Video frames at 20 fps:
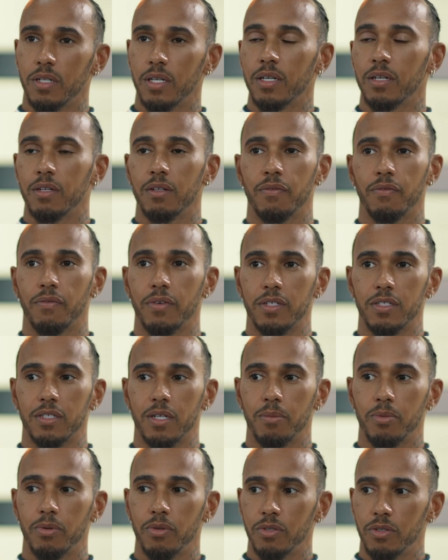in England, for
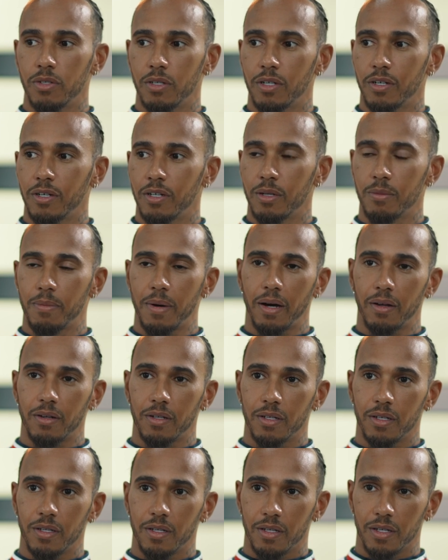example, and you're learning about
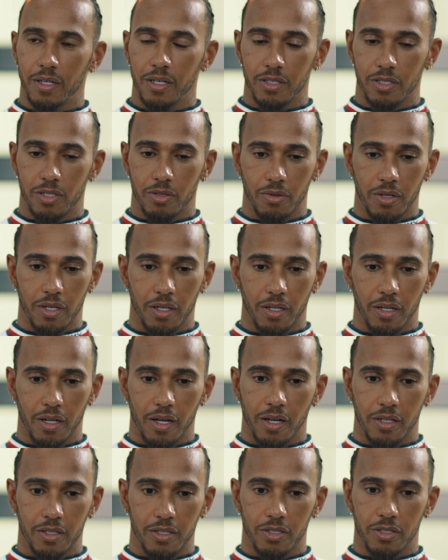history in
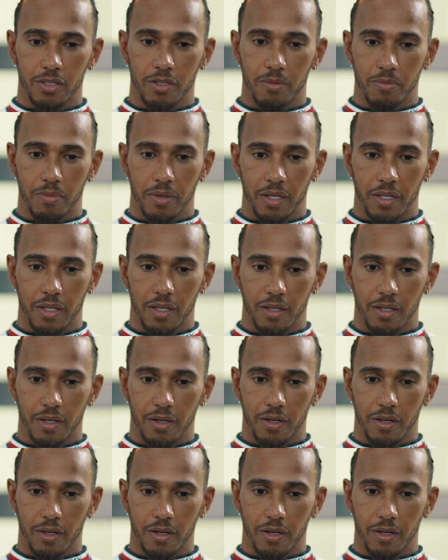class, it shouldn't be